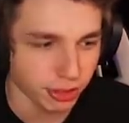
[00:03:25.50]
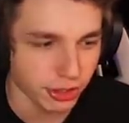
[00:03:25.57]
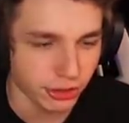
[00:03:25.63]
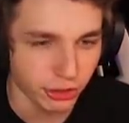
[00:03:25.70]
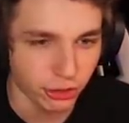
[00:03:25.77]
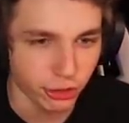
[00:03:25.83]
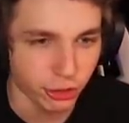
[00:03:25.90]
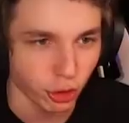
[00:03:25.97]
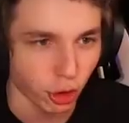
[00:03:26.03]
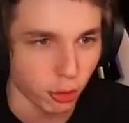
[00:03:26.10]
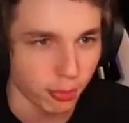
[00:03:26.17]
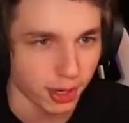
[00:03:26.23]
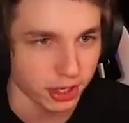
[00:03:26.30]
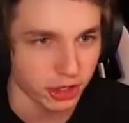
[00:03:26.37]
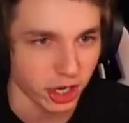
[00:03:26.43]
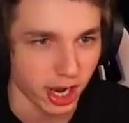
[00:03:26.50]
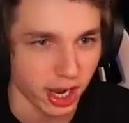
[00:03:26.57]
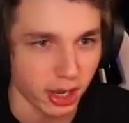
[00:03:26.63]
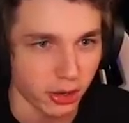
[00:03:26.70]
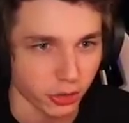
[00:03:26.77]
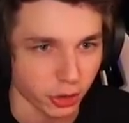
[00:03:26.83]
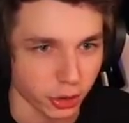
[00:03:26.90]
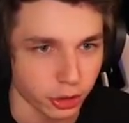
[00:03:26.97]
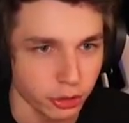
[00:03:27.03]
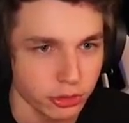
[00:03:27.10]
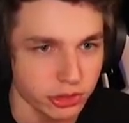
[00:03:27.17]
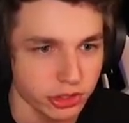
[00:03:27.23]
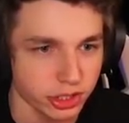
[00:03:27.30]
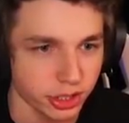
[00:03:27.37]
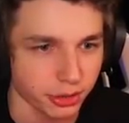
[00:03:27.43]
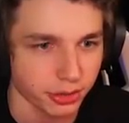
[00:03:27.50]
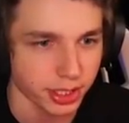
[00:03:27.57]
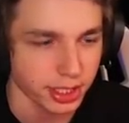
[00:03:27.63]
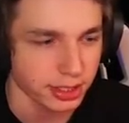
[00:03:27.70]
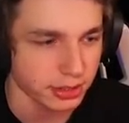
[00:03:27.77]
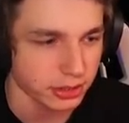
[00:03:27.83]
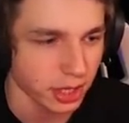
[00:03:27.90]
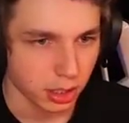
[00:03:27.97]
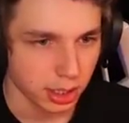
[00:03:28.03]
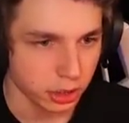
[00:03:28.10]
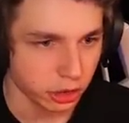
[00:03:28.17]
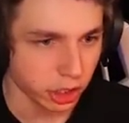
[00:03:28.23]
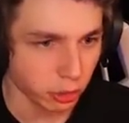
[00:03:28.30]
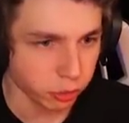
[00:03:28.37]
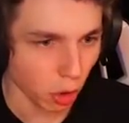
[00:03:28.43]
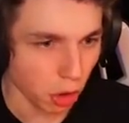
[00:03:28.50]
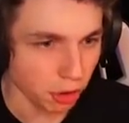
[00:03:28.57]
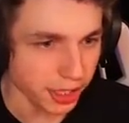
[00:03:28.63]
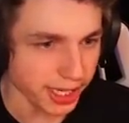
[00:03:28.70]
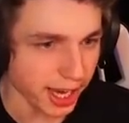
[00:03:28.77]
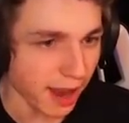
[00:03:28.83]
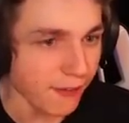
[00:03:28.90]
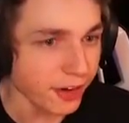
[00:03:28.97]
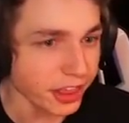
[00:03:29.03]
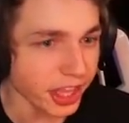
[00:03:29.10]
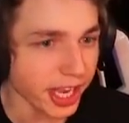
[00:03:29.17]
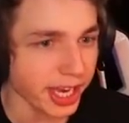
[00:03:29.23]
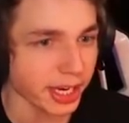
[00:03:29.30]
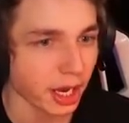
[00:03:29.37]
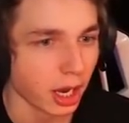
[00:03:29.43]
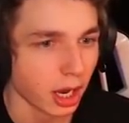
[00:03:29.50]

so much health. Are you serious? He's like rolling and everything.